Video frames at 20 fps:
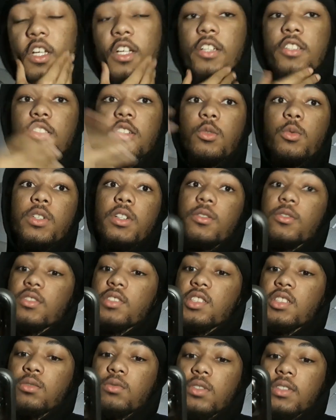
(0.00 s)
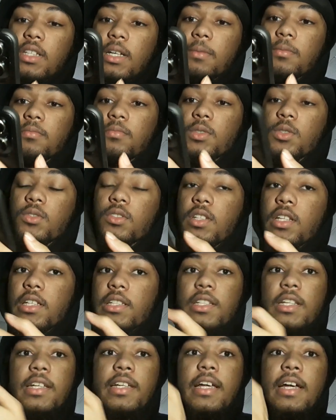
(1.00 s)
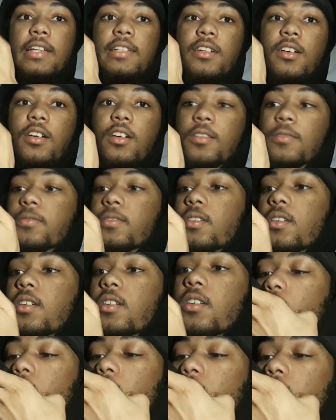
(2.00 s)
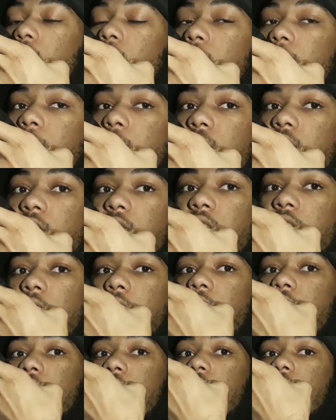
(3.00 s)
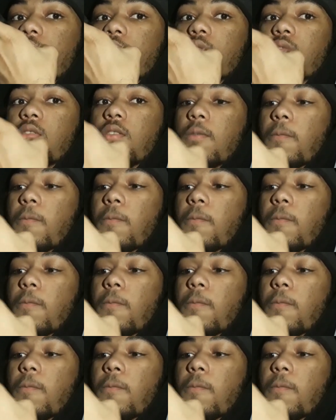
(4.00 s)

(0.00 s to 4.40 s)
So we gonna see what type of music they got to offer. Well, what music should I listen to?